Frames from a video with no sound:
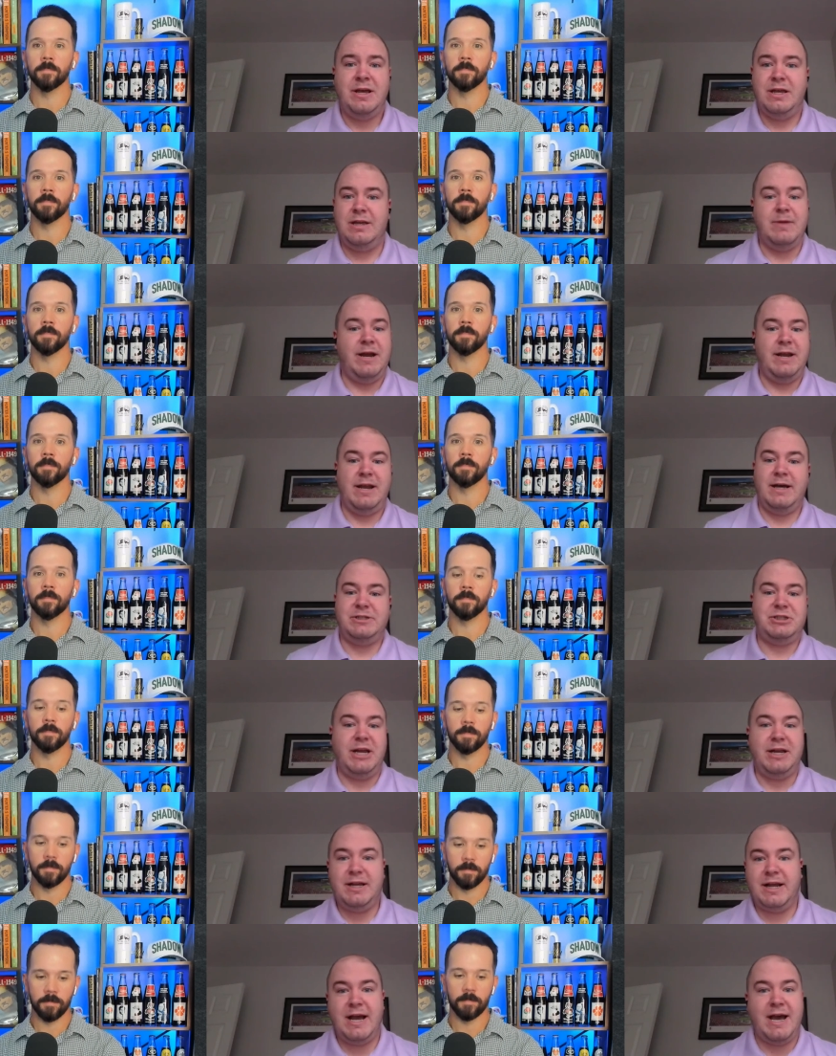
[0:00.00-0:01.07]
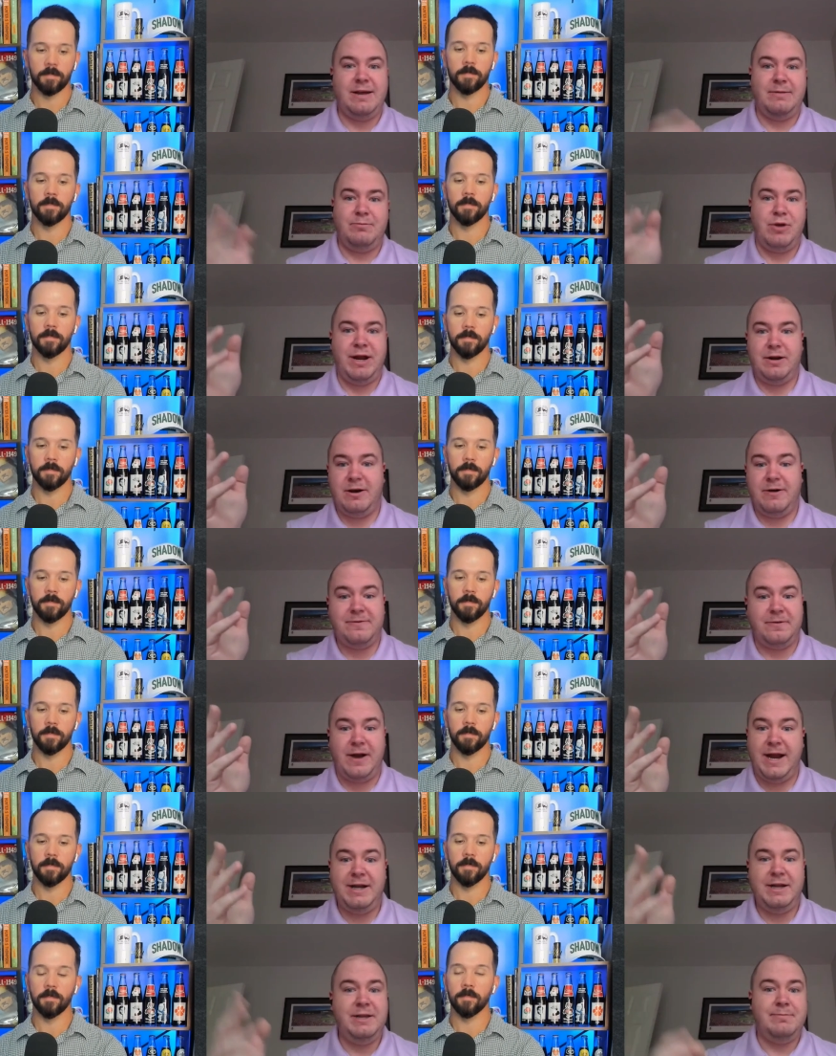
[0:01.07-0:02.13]
Speaker 1: He might not shake a guy and break it off for
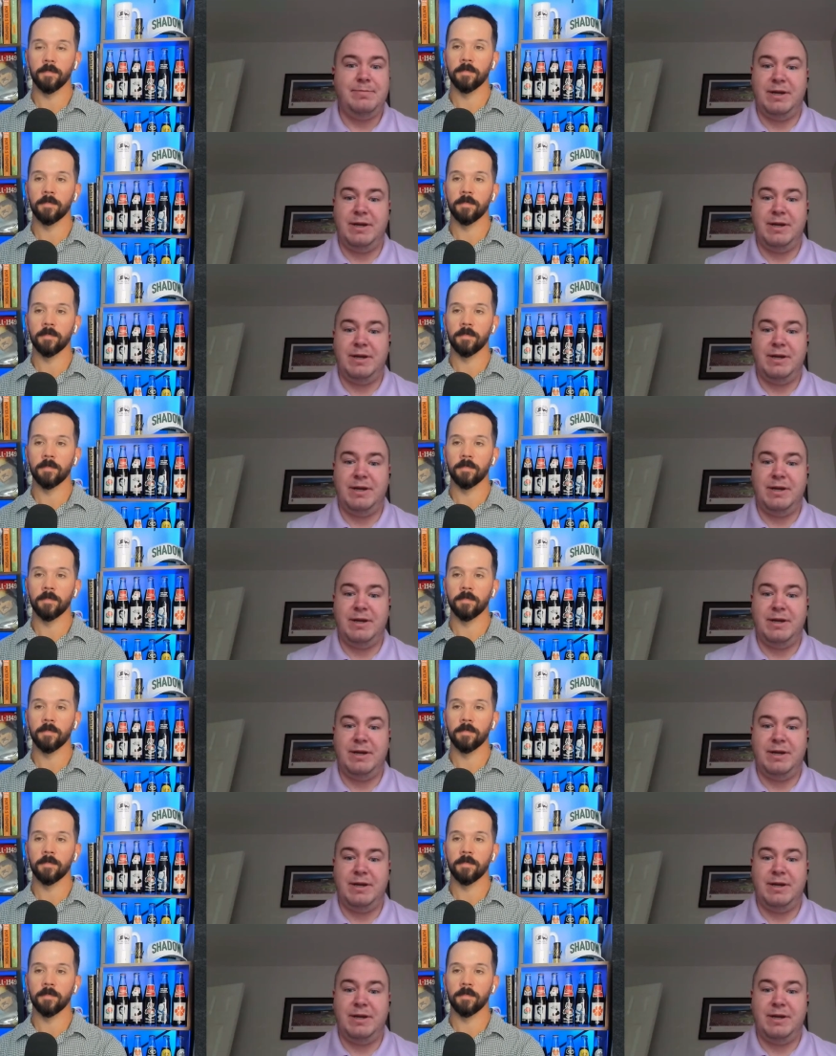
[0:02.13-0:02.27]
80,